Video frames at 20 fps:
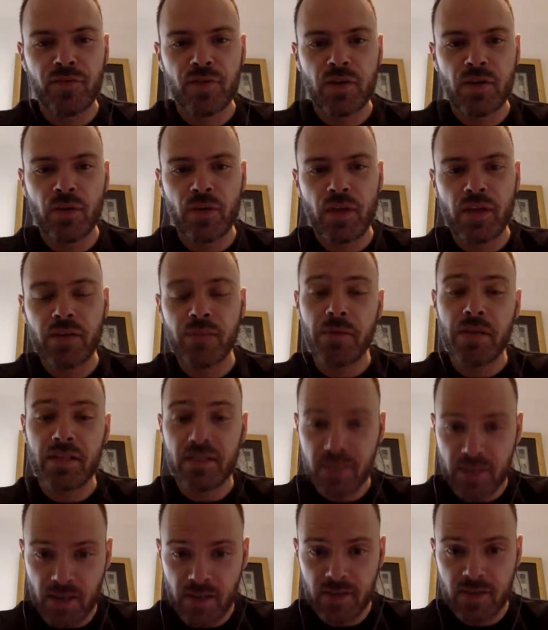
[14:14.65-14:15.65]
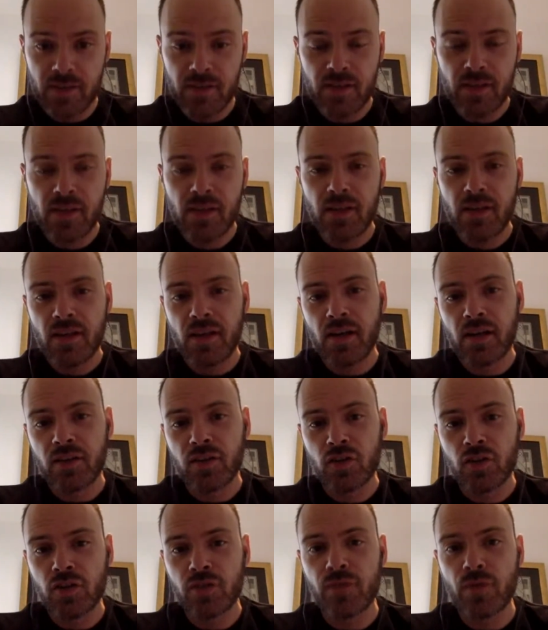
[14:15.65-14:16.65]
feel that it makes sense
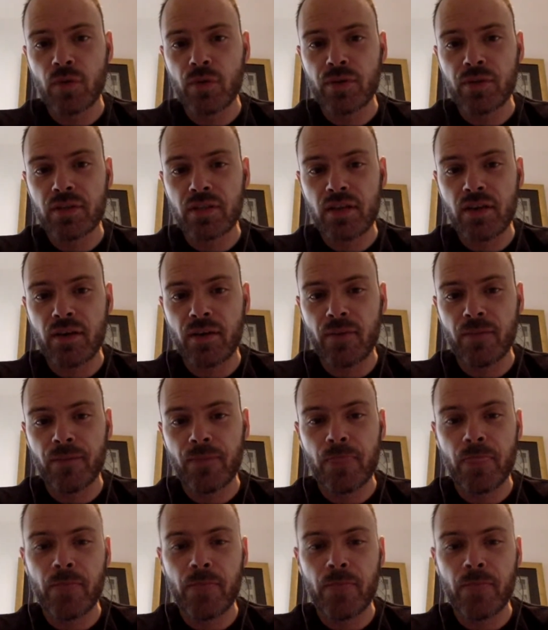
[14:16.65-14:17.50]
to just focus there.